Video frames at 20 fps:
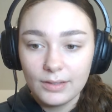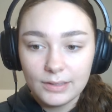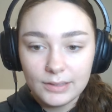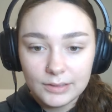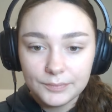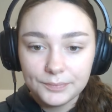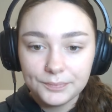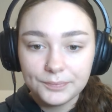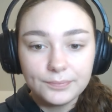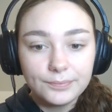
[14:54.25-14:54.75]

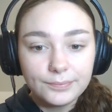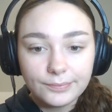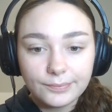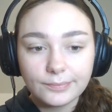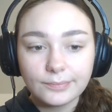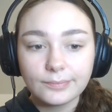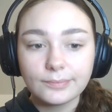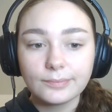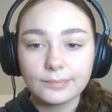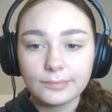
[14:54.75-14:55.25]
player who's been
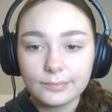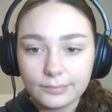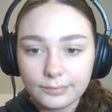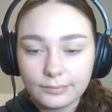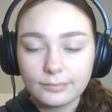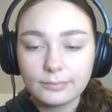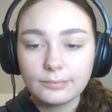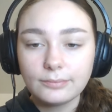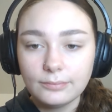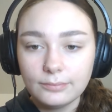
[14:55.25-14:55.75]
associated with the
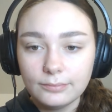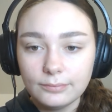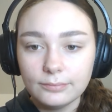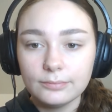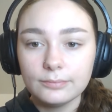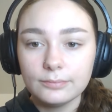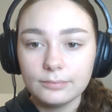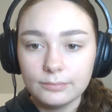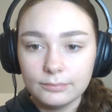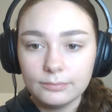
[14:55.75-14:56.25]
club for 20
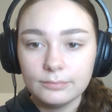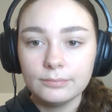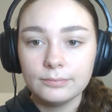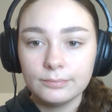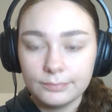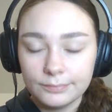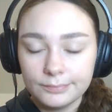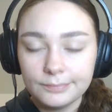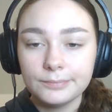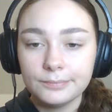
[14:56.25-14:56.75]
years
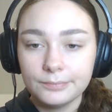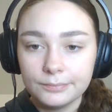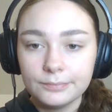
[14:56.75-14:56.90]
off and